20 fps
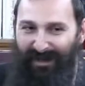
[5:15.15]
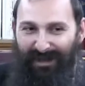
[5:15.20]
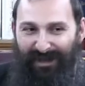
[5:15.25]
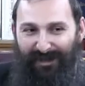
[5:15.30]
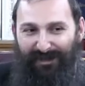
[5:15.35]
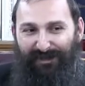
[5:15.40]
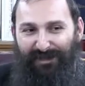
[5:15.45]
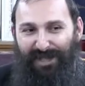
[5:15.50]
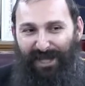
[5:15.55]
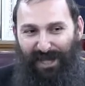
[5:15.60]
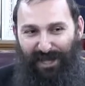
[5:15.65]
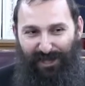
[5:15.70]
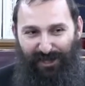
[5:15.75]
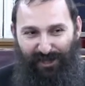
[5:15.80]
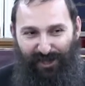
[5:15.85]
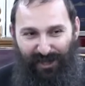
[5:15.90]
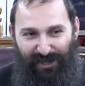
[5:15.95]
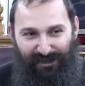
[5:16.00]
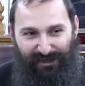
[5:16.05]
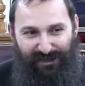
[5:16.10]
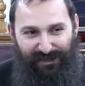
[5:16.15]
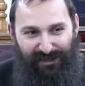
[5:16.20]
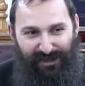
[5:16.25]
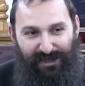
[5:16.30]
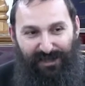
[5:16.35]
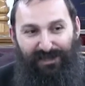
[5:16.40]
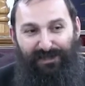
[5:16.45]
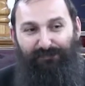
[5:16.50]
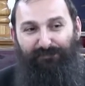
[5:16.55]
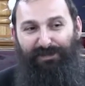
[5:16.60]
intelligence
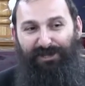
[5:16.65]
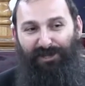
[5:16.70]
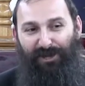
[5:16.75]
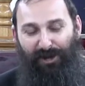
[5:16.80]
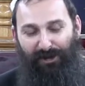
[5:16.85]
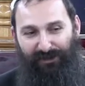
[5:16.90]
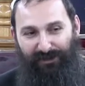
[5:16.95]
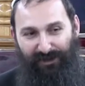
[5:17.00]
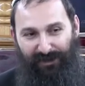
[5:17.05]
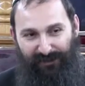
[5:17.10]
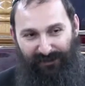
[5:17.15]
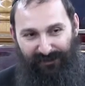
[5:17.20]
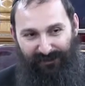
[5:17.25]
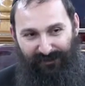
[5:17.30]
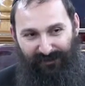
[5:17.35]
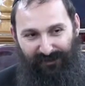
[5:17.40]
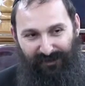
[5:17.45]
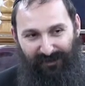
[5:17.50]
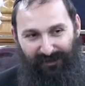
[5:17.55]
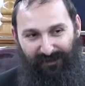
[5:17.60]
that is beyond us.